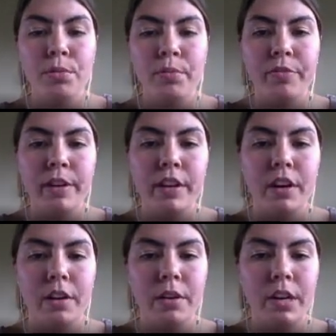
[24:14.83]

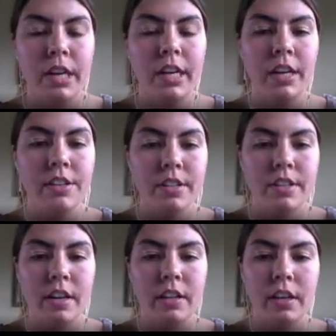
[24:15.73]
video into
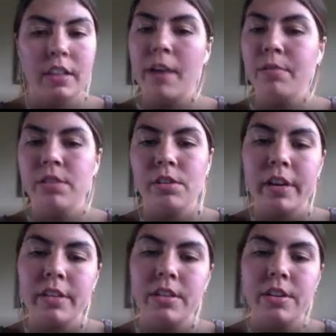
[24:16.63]
ThingLink. That was the
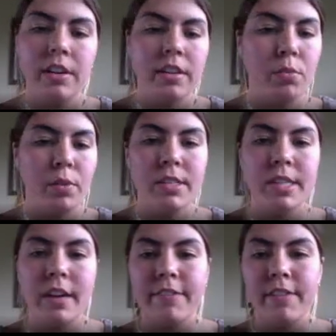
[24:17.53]
criteria that we
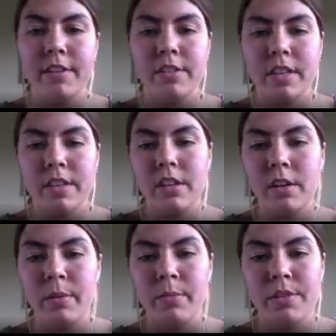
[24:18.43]
set for this. It takes a little
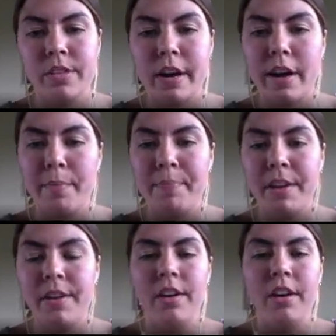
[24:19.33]
bit more time,
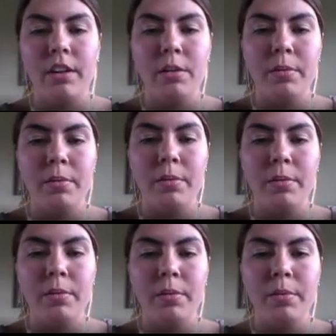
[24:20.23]
a little bit more
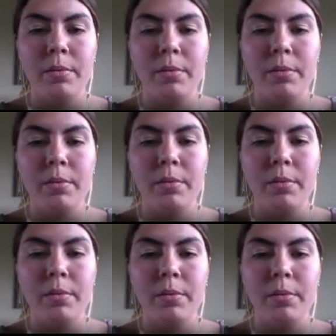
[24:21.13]
finagling with
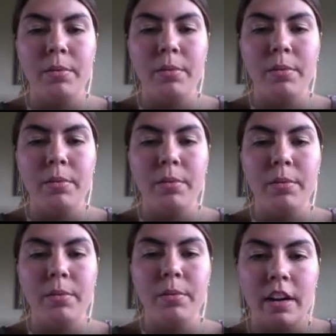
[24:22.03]
technology.
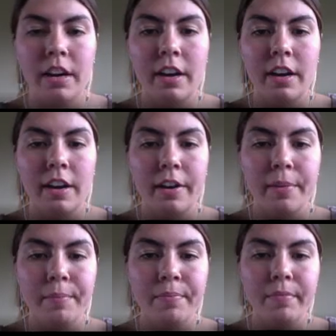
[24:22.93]
Um,
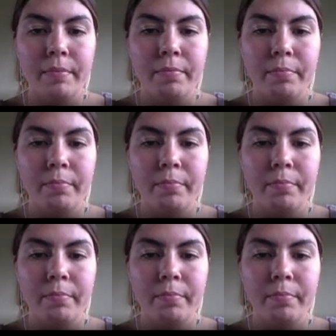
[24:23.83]
but as you can see, the